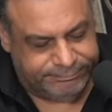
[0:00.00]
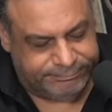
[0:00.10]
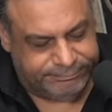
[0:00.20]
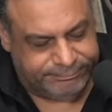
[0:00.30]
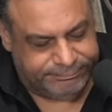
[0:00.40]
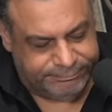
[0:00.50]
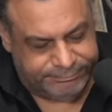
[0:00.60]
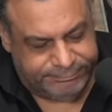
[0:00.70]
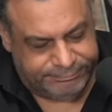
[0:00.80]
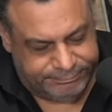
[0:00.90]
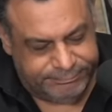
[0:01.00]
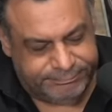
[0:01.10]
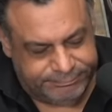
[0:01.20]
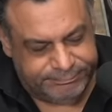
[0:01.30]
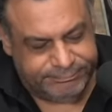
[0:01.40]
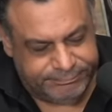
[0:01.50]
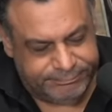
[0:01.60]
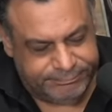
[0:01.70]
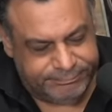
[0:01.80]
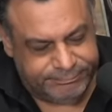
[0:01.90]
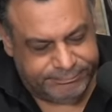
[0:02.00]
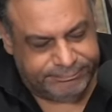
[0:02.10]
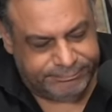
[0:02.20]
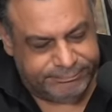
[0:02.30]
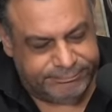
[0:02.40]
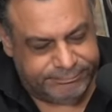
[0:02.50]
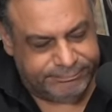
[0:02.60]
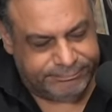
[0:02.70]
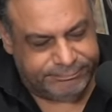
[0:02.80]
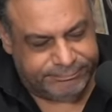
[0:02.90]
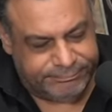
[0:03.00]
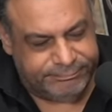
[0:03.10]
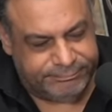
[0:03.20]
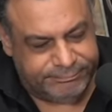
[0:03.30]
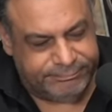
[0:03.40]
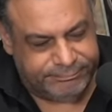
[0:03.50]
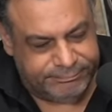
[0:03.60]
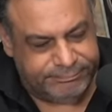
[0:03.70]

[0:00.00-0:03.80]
The person shown says nothing.